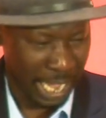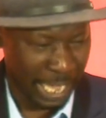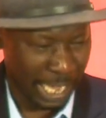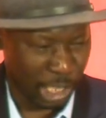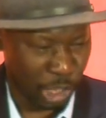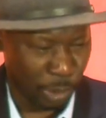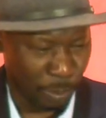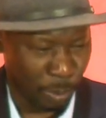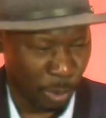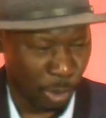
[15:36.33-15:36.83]

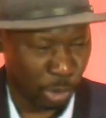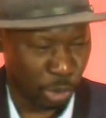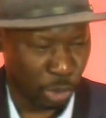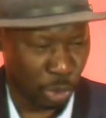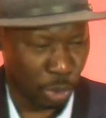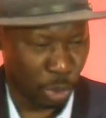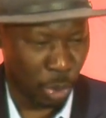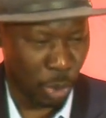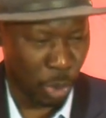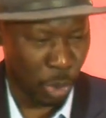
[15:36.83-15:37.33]

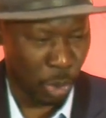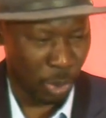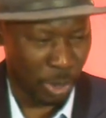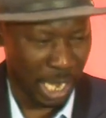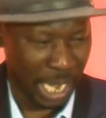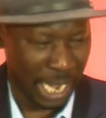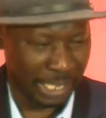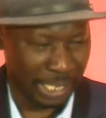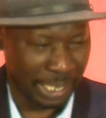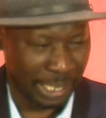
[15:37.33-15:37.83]
exposed to
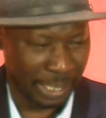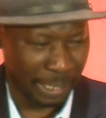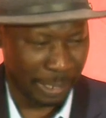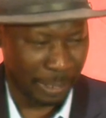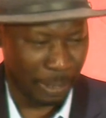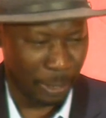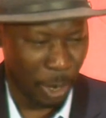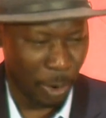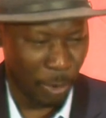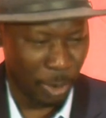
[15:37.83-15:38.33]
at the
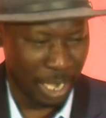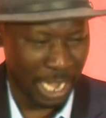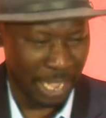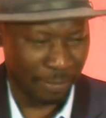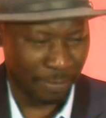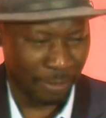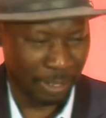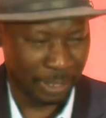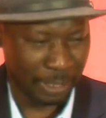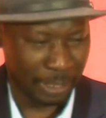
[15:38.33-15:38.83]
lower
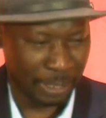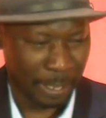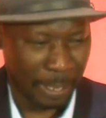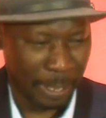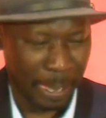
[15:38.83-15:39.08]
levels.